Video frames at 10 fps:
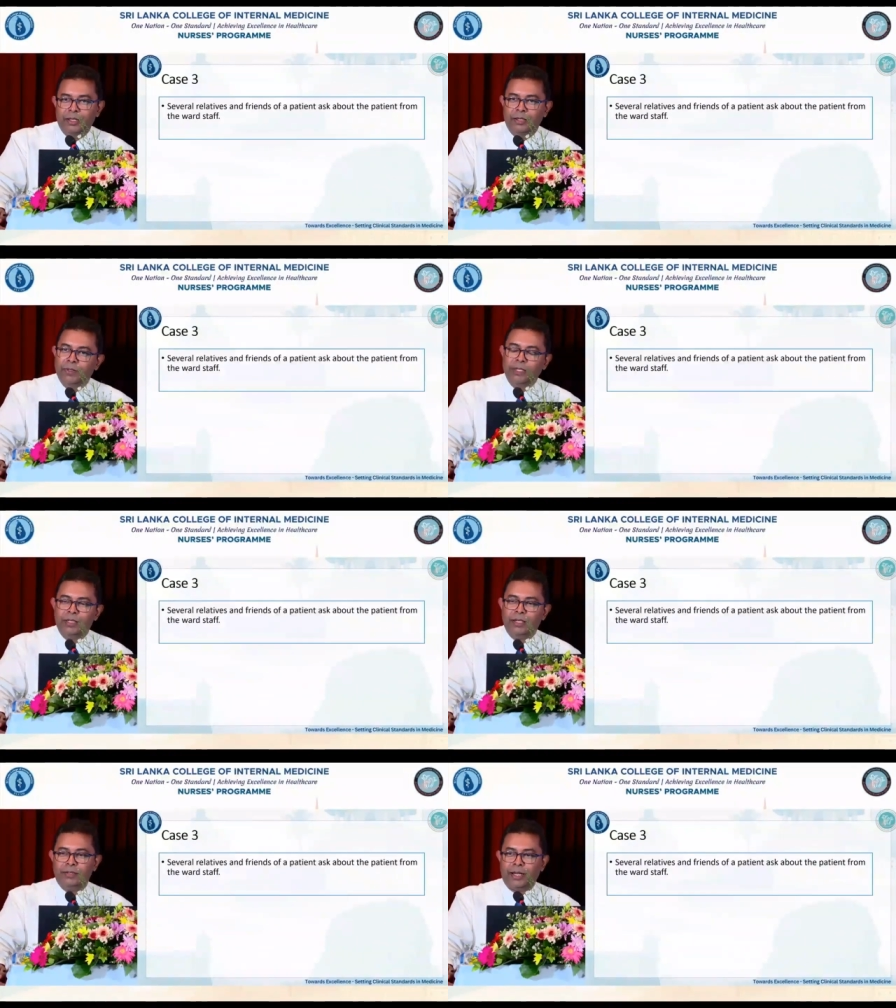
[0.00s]
Whether it
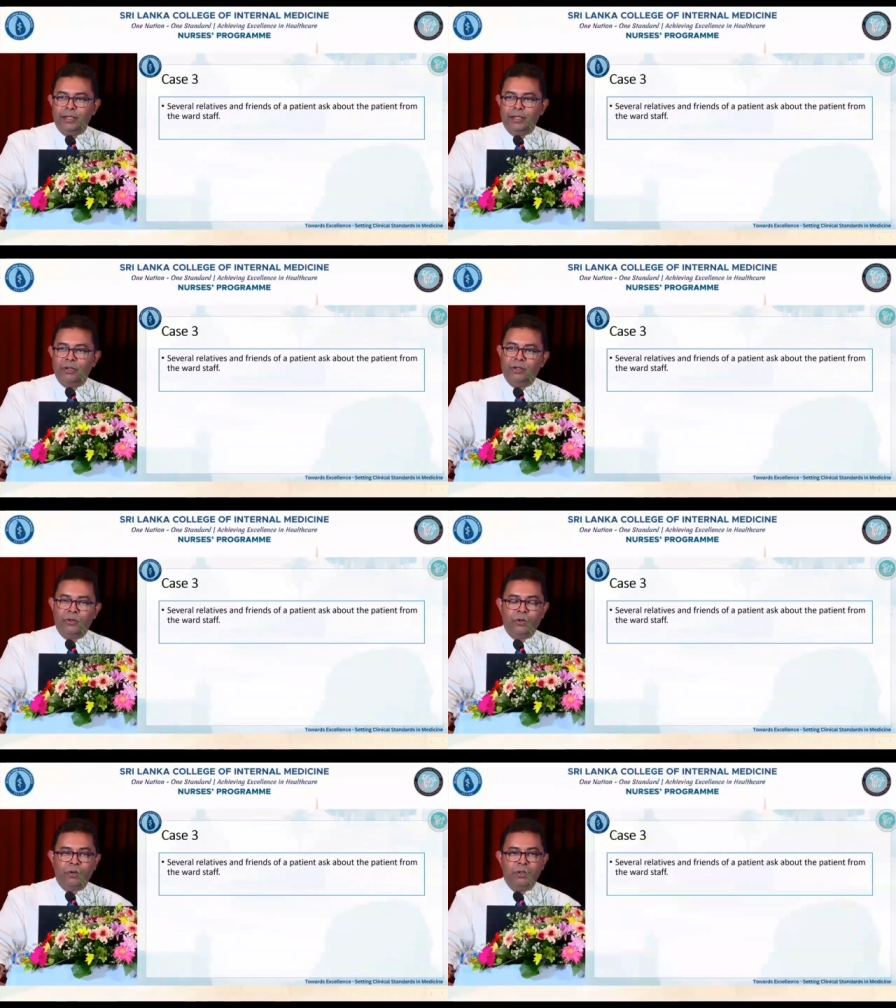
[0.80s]
is right or
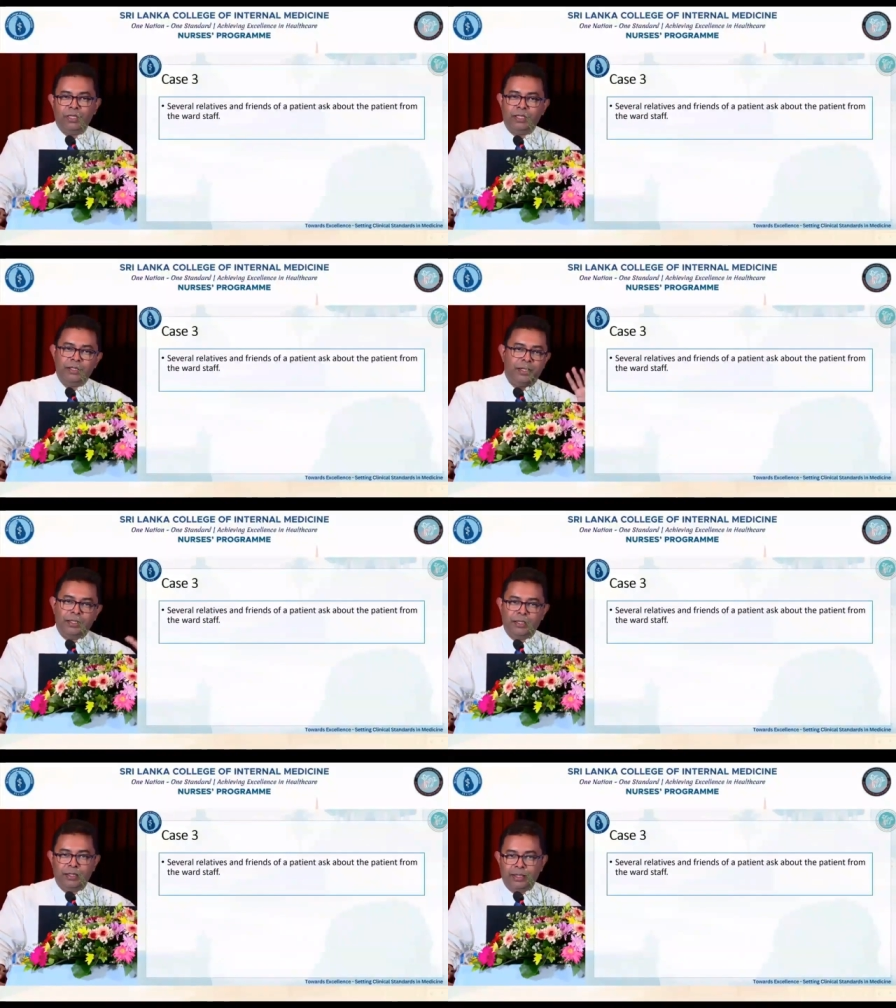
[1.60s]
wrong is
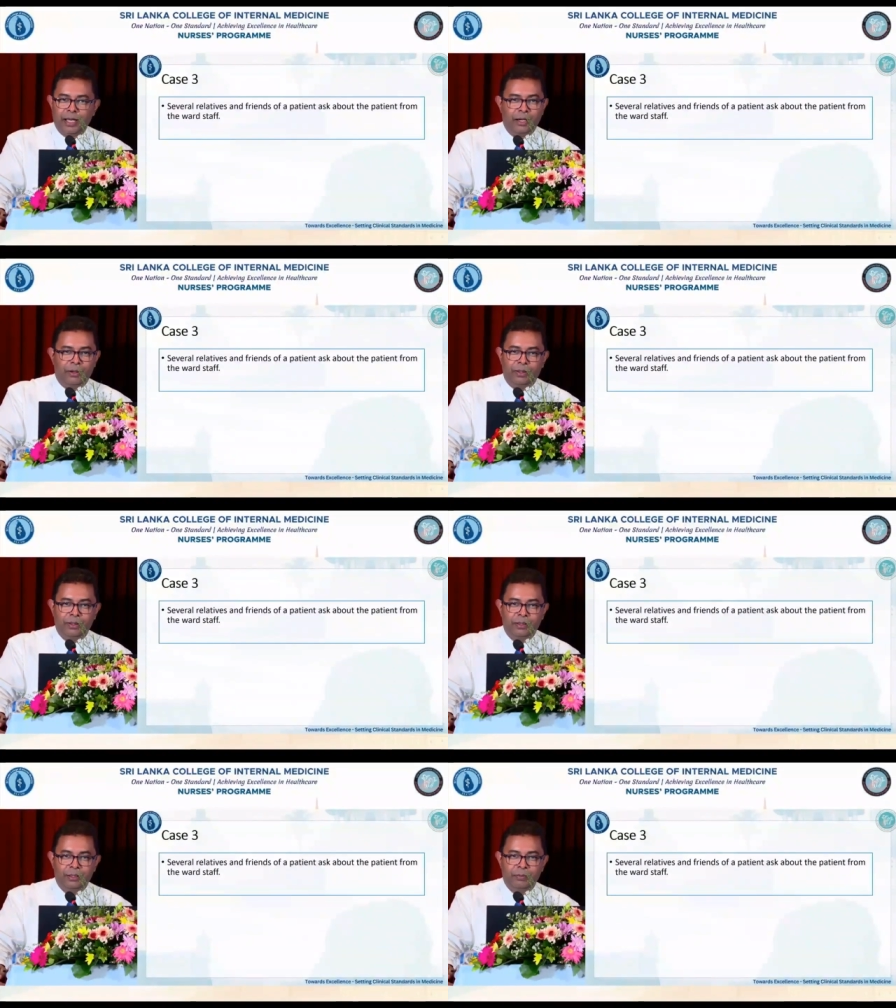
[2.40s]
another dialogue.
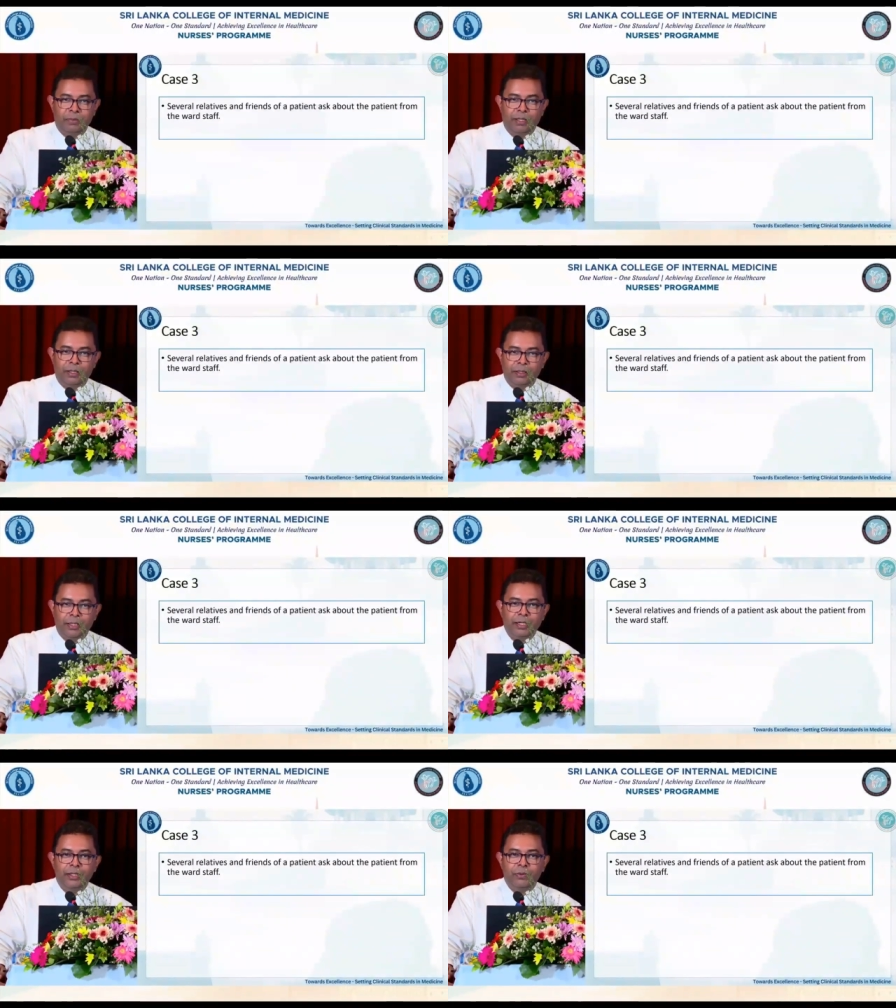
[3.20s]
But
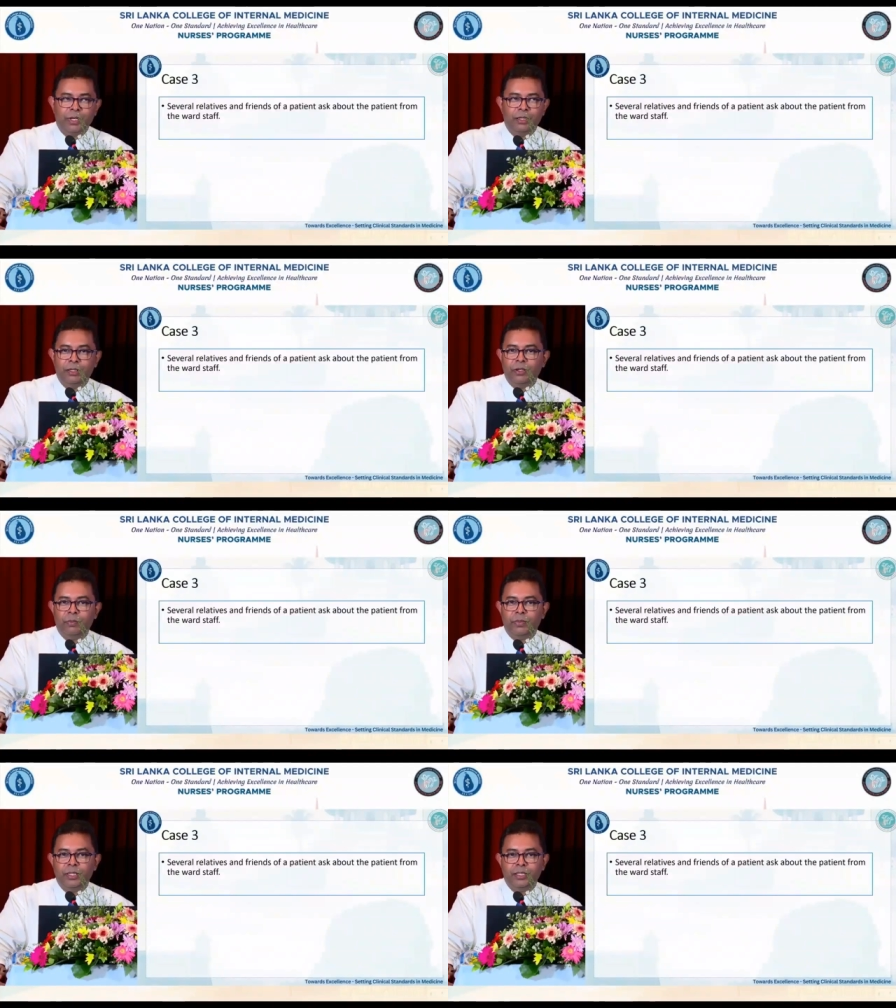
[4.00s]
that is what your
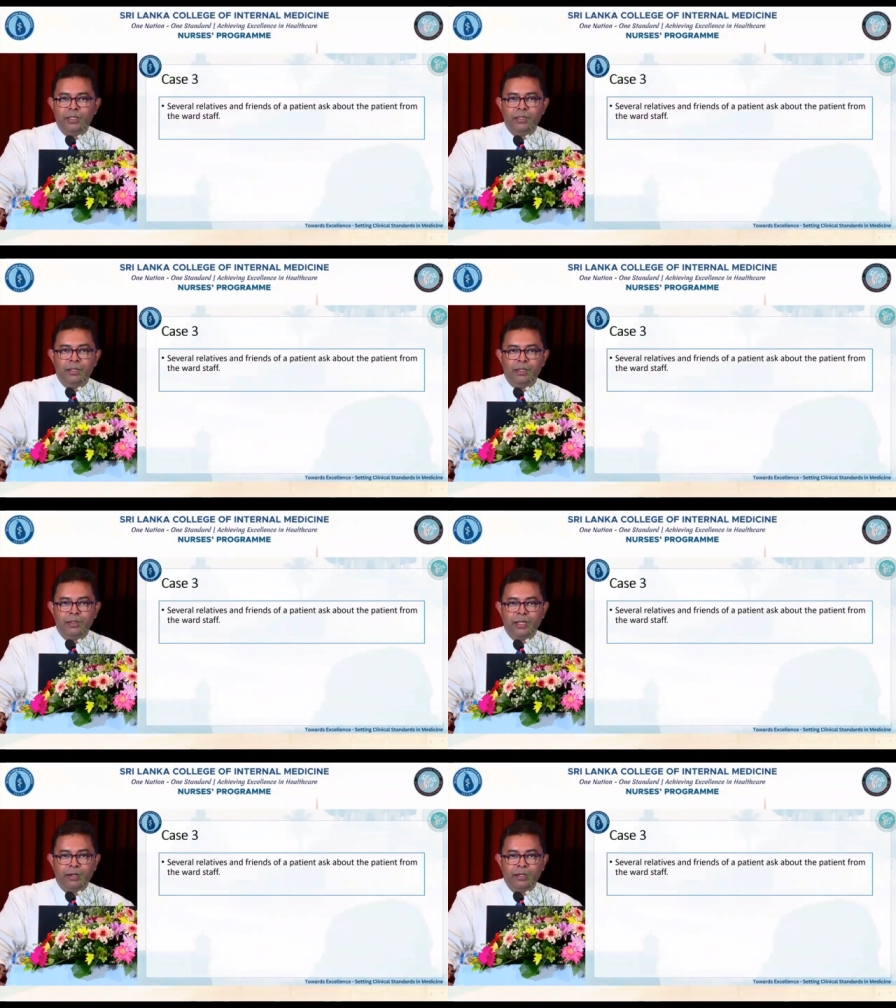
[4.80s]
patients,
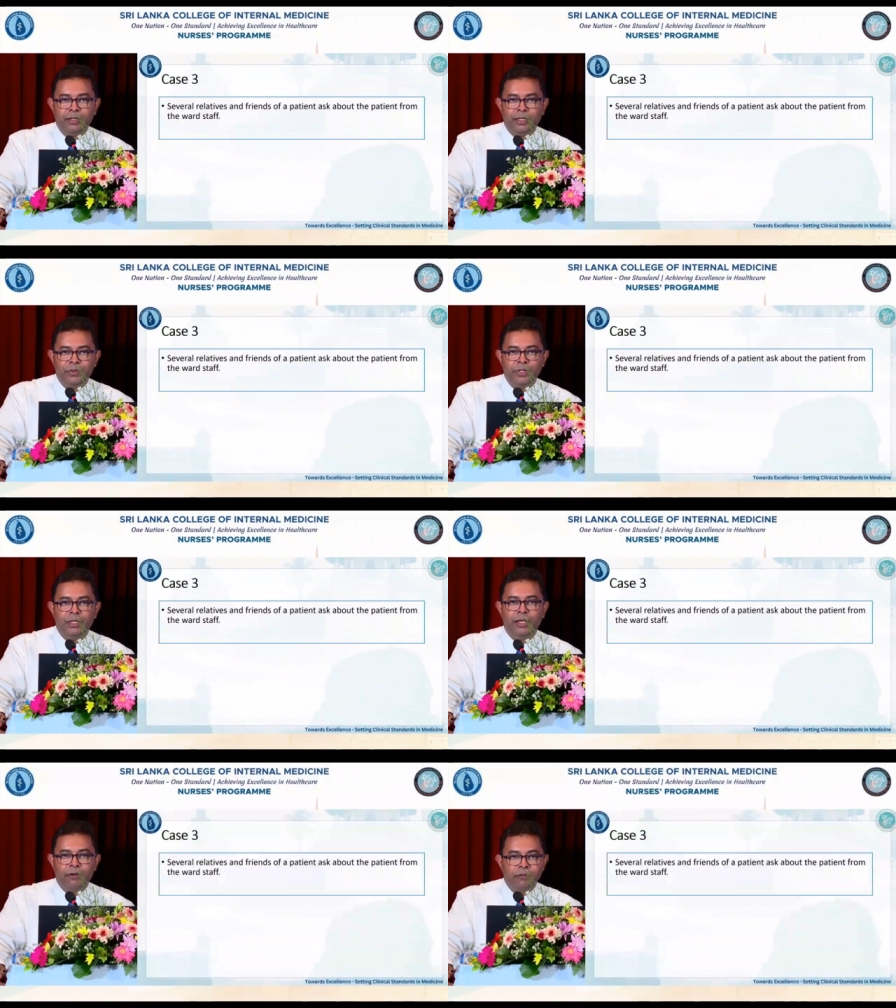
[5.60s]
their relatives
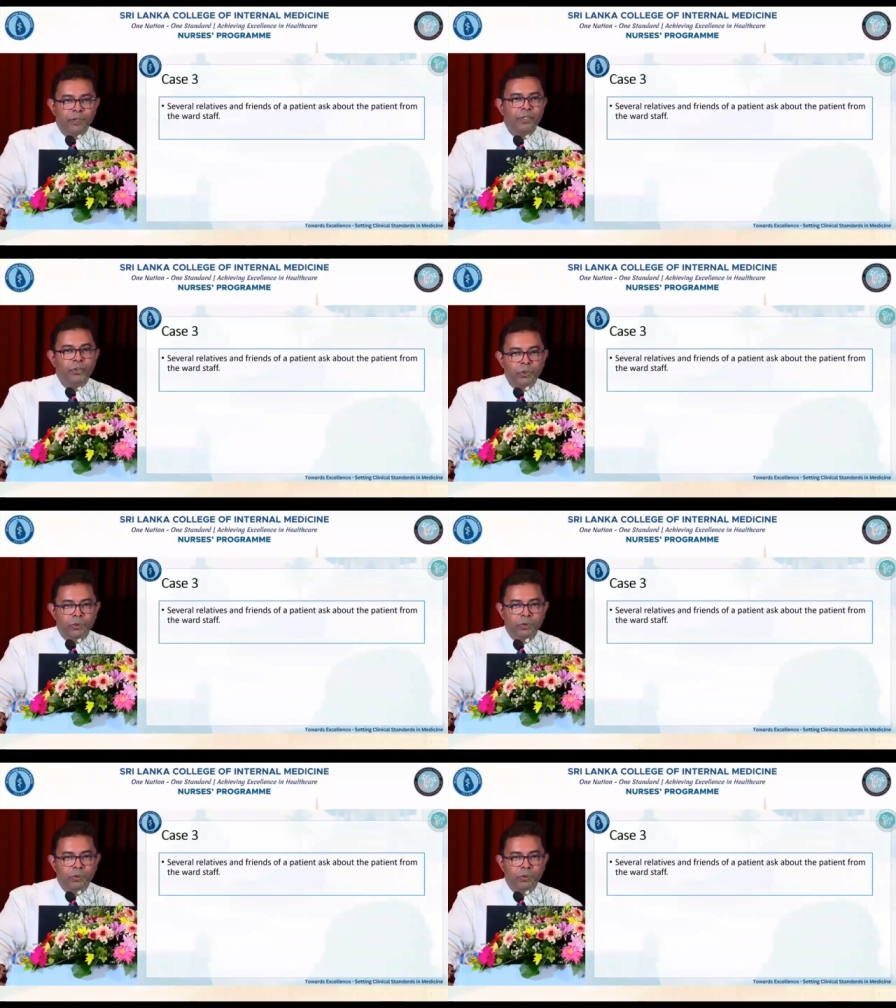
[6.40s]
and friends do.